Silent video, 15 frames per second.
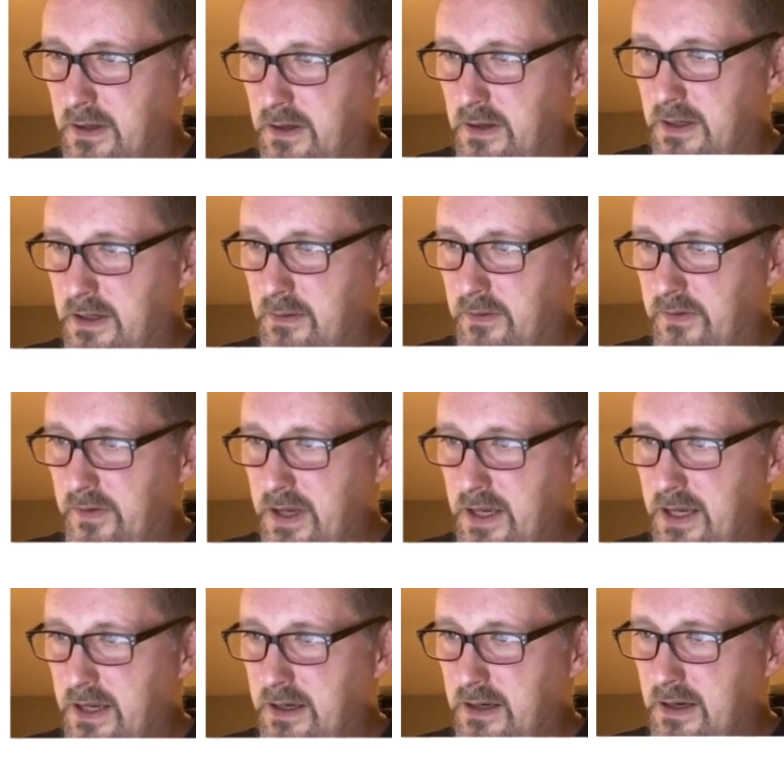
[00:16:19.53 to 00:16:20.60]
Now, like I was
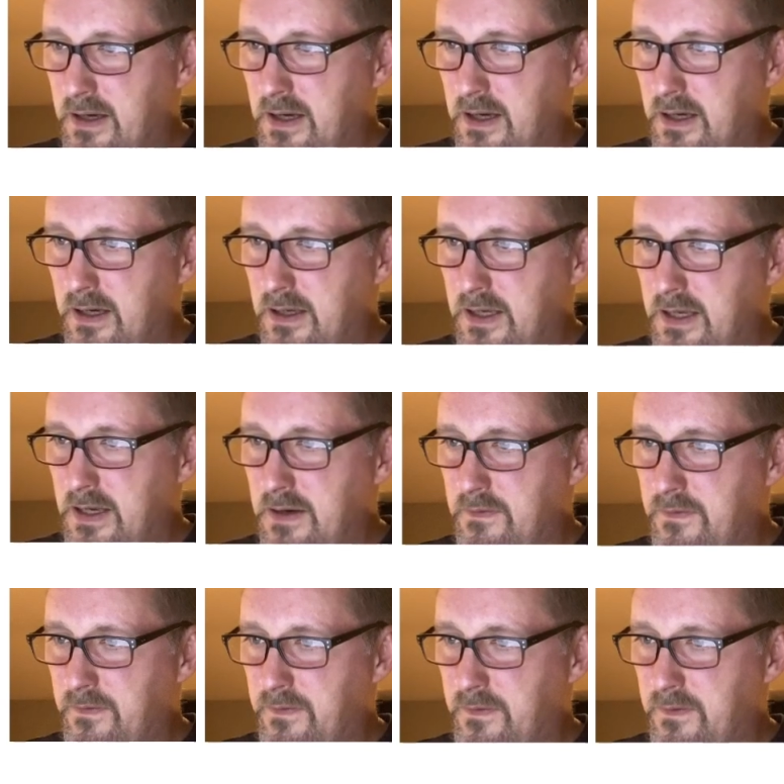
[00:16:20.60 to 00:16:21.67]
saying,
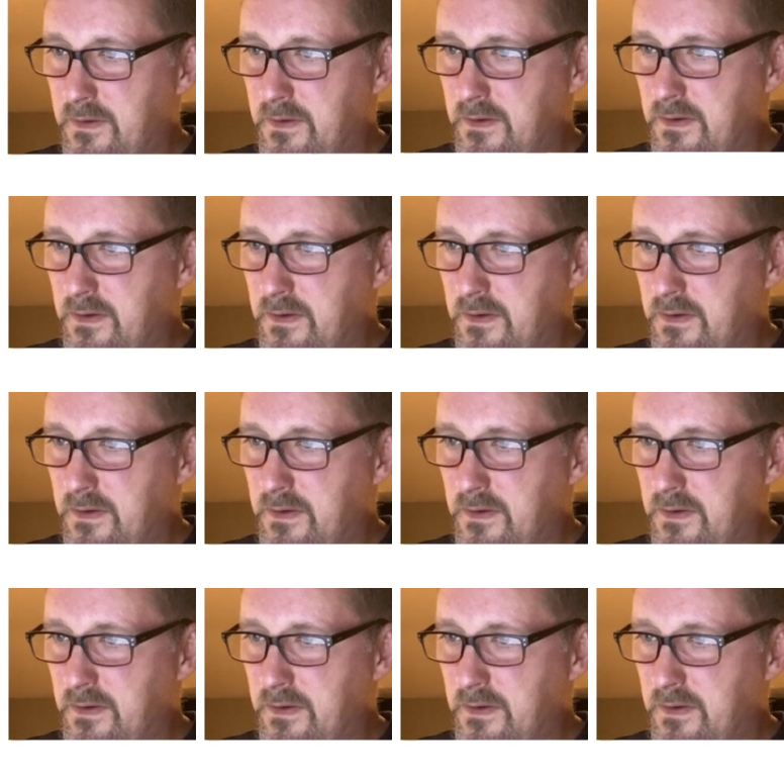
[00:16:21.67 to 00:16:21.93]
if